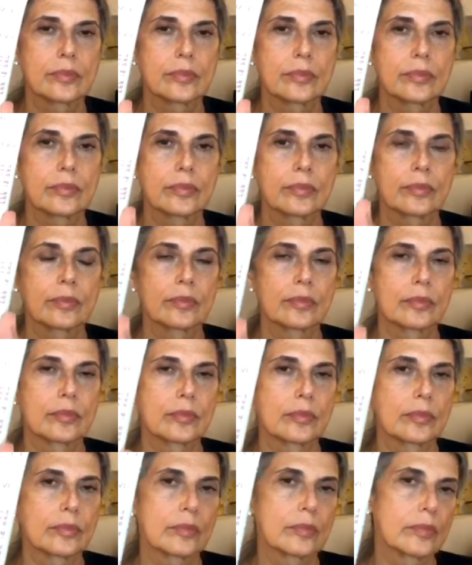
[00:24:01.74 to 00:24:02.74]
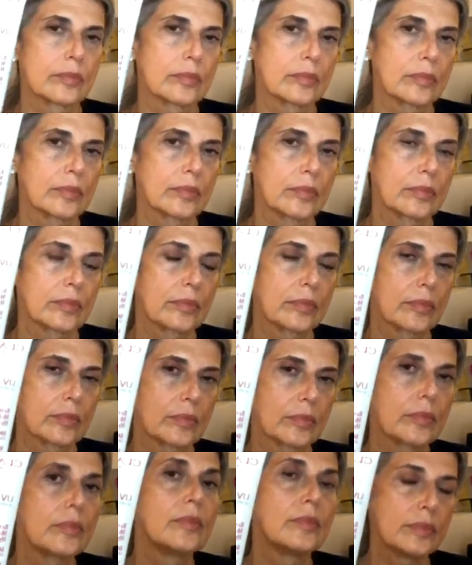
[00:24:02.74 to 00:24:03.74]

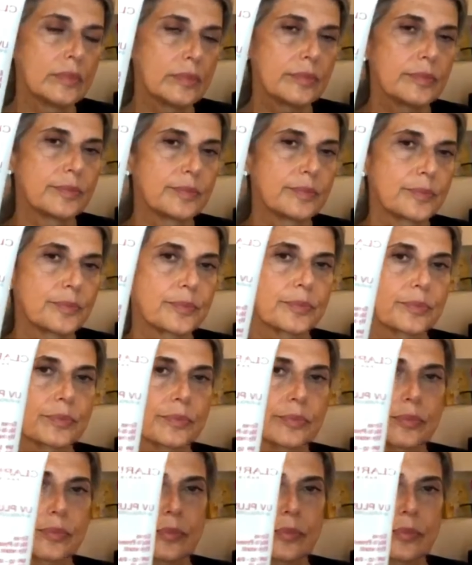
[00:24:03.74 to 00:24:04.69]
No words are spoken by the person on screen.